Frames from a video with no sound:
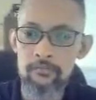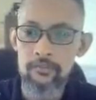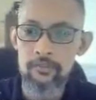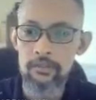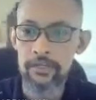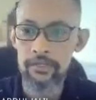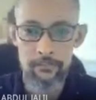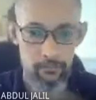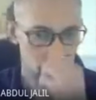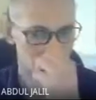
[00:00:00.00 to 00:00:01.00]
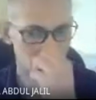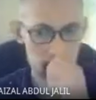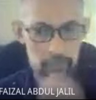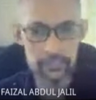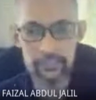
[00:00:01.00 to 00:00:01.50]
All right, you
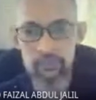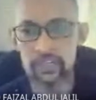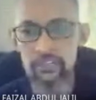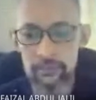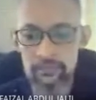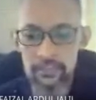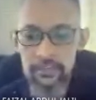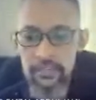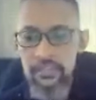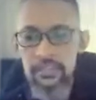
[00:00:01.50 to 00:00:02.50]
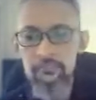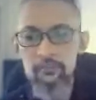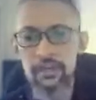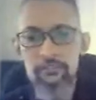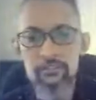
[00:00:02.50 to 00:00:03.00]
can change basically, okay, if you
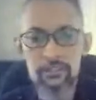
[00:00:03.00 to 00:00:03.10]
have some